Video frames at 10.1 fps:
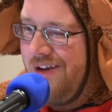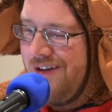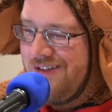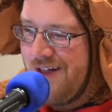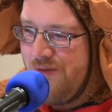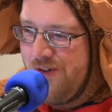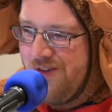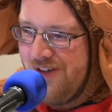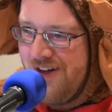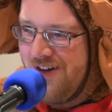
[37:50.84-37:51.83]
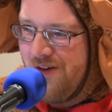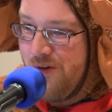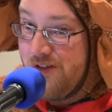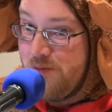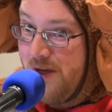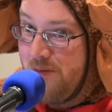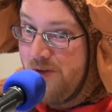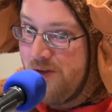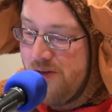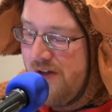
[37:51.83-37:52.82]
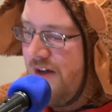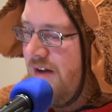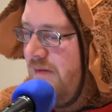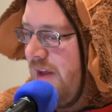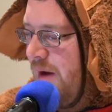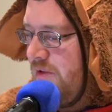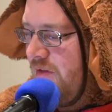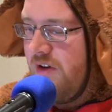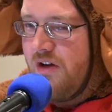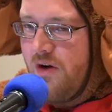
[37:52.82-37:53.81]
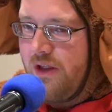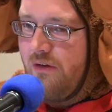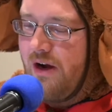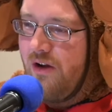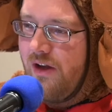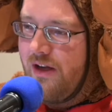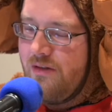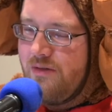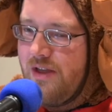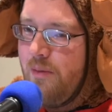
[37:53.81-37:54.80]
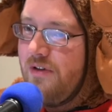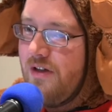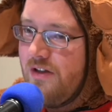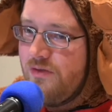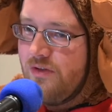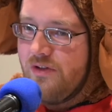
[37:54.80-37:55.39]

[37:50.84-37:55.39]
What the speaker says: You can sign up for a newsletter, and we're going to spam you. So if you're going to go that route, like keep it tasteful.